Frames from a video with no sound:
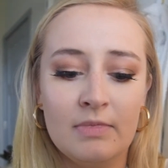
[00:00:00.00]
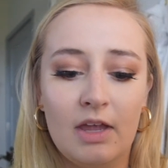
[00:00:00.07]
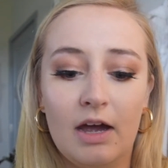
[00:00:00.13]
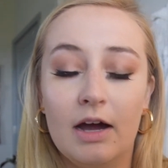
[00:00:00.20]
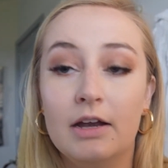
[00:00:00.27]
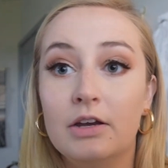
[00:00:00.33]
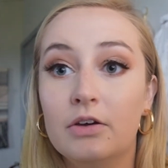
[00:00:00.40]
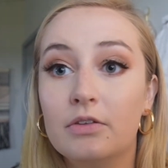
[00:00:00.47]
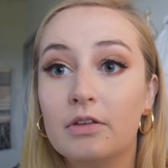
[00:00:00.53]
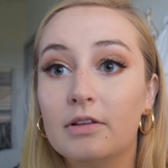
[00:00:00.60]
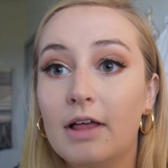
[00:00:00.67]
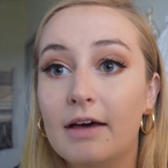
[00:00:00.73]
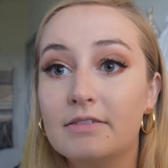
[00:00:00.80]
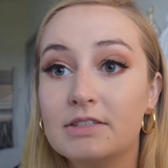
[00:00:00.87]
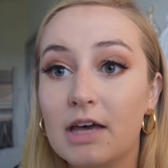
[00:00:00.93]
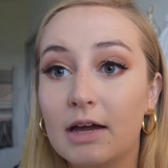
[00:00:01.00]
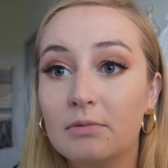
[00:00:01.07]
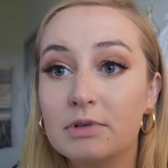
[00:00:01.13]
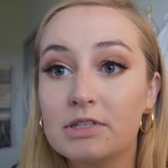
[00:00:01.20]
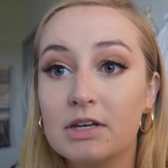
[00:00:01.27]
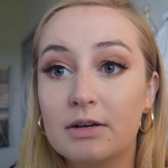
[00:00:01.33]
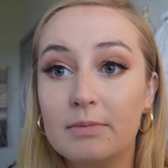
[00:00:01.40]
I knew the left side
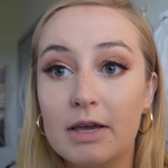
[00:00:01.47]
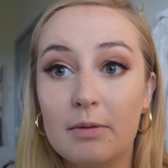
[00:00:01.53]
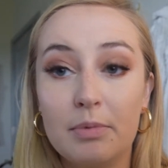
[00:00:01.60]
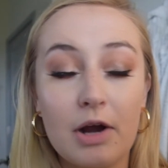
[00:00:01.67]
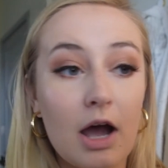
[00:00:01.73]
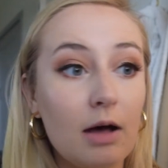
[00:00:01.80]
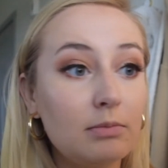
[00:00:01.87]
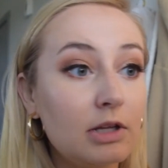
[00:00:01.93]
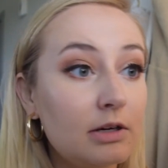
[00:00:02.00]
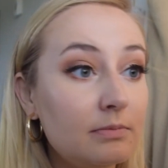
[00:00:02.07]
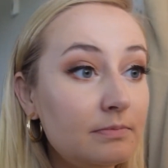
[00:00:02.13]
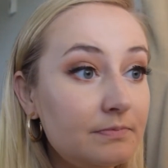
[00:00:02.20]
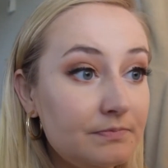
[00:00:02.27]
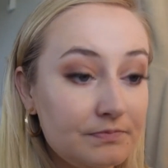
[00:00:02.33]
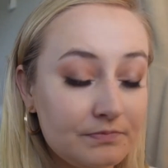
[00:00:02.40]
was gonna be a problem.